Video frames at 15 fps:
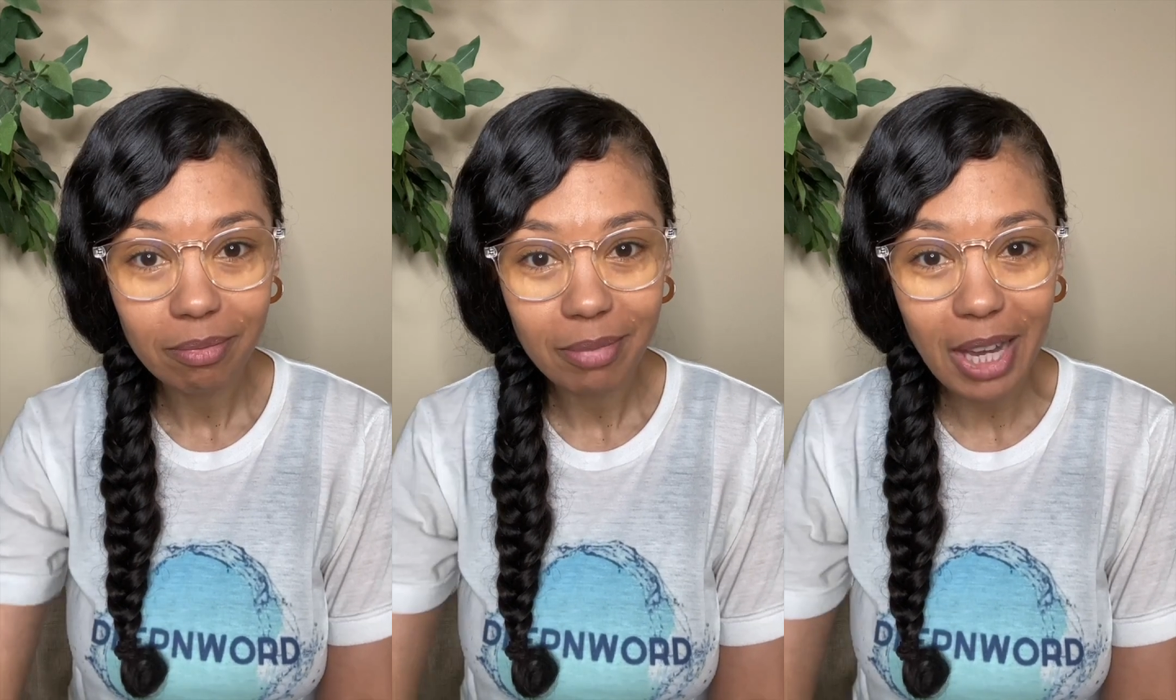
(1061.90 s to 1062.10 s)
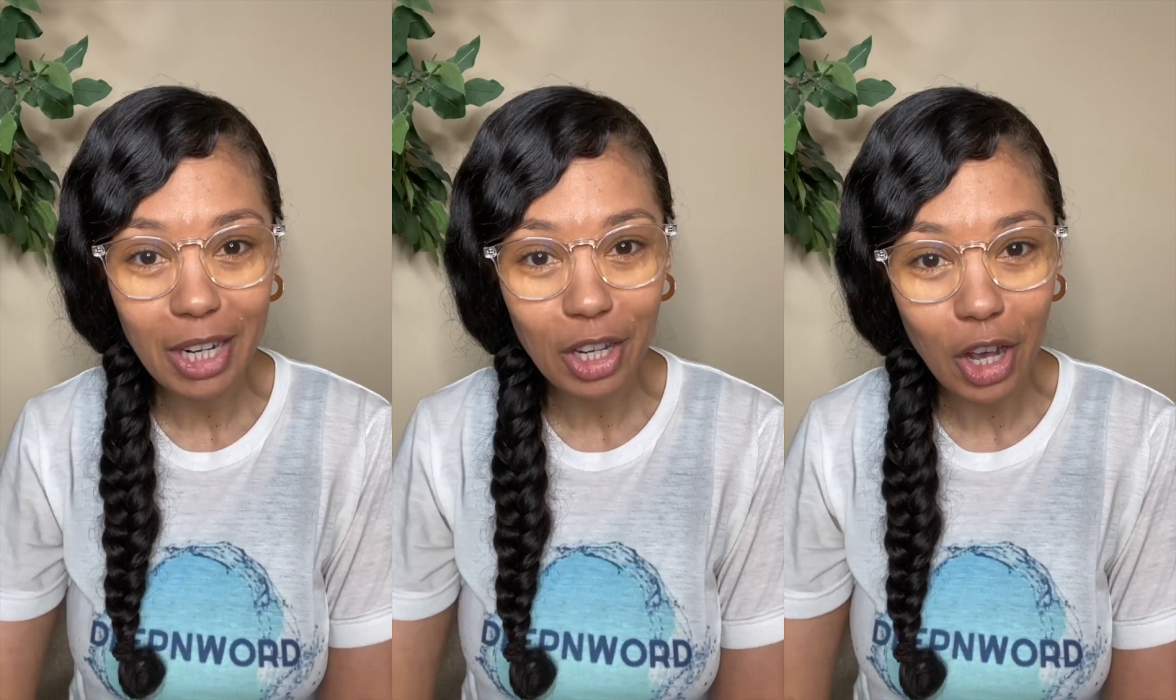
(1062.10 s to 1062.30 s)

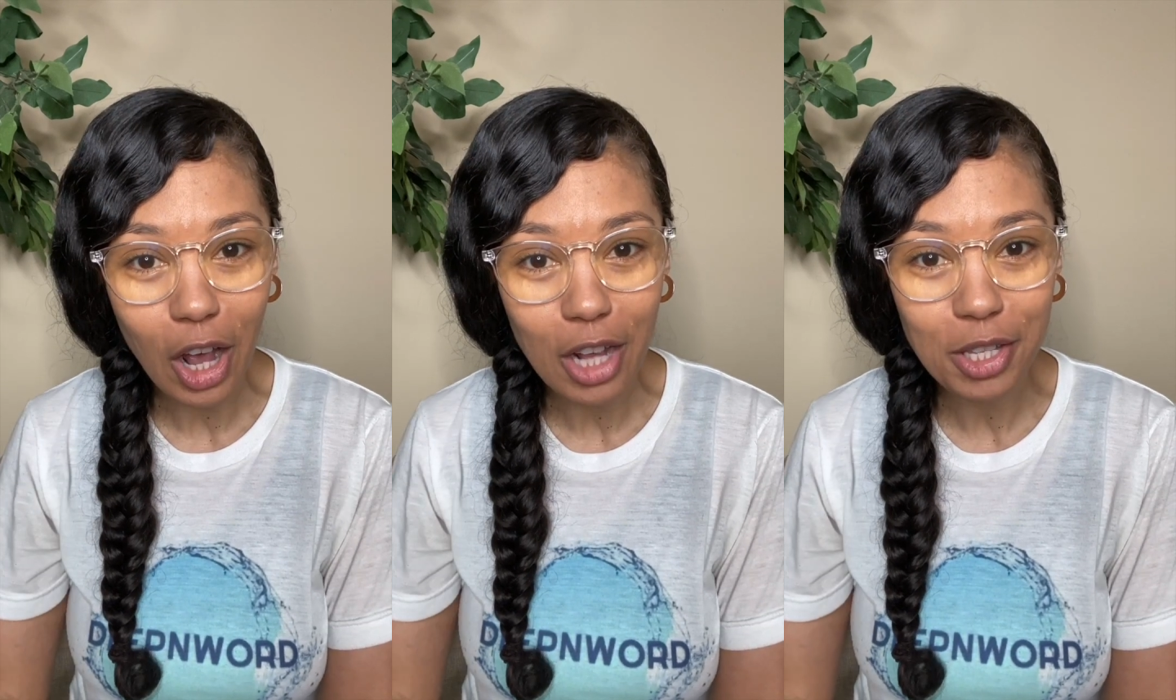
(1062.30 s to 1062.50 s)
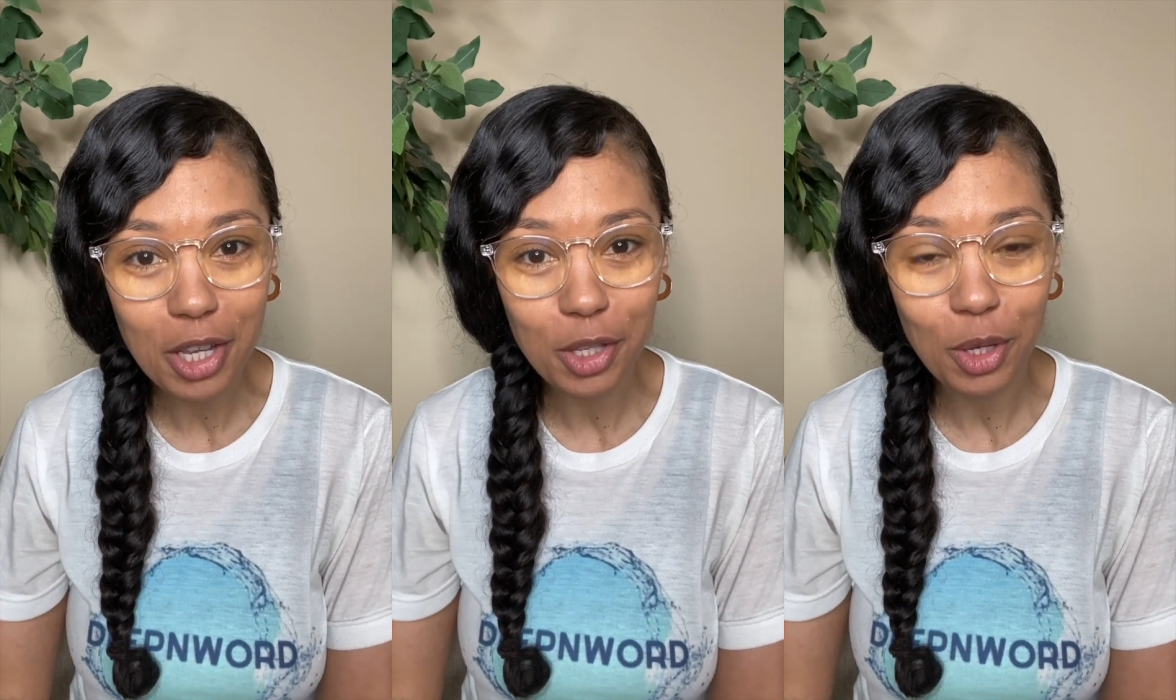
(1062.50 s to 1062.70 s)
It
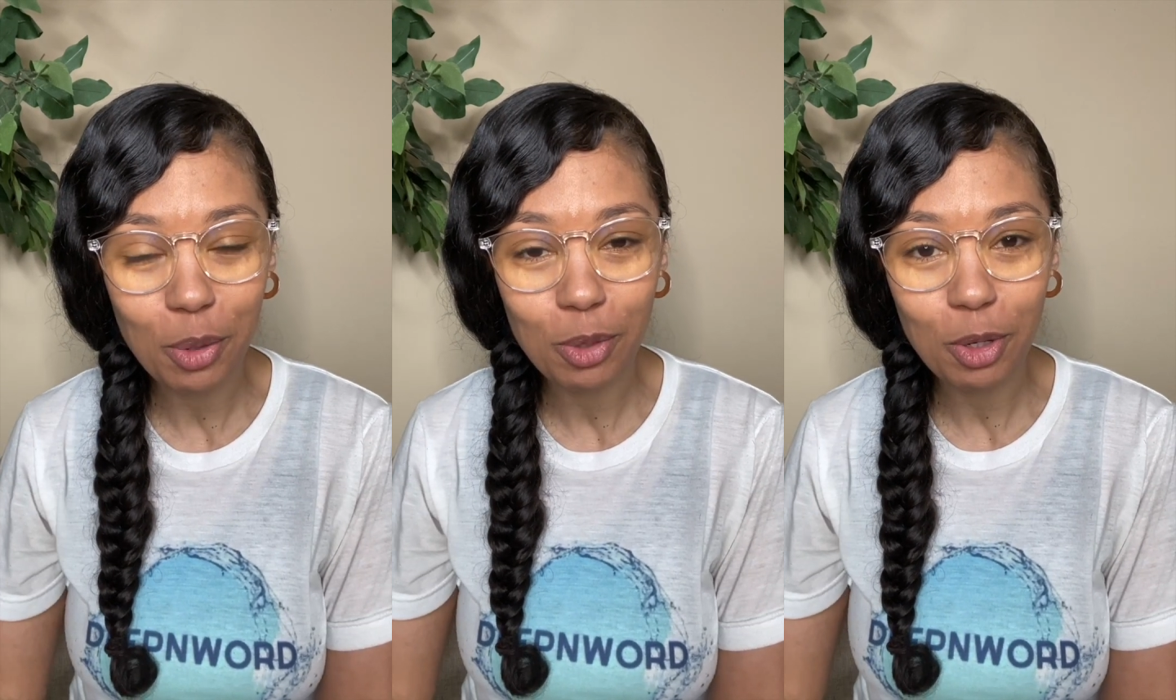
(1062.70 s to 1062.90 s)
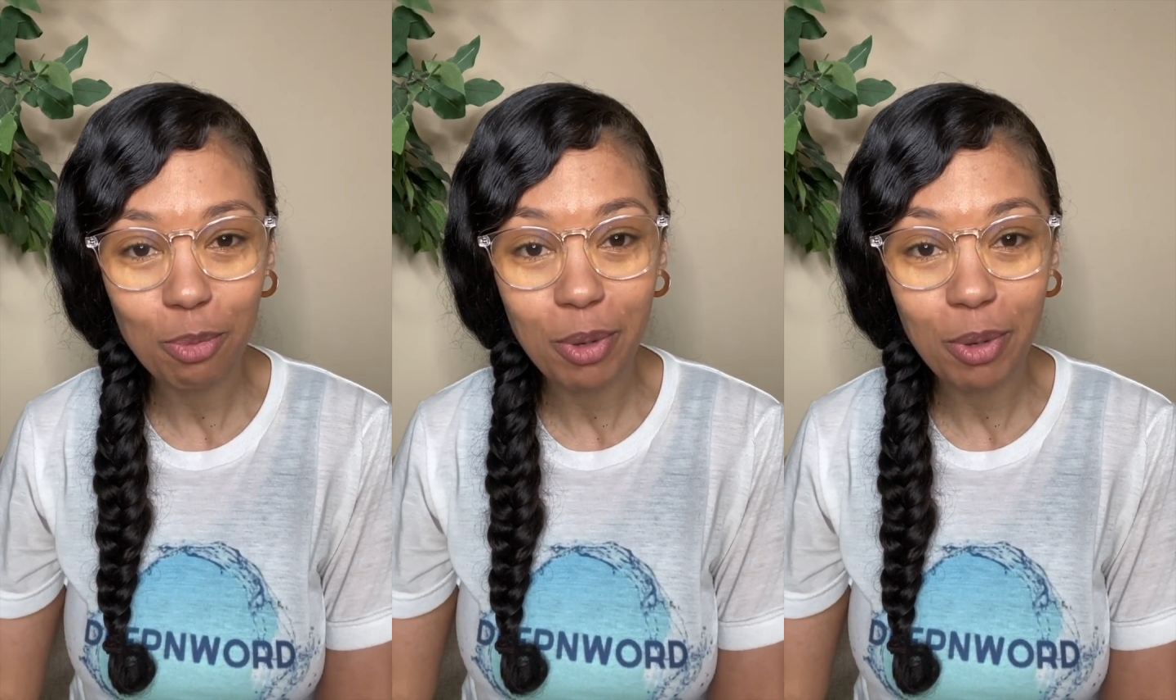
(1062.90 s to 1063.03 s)
causes you to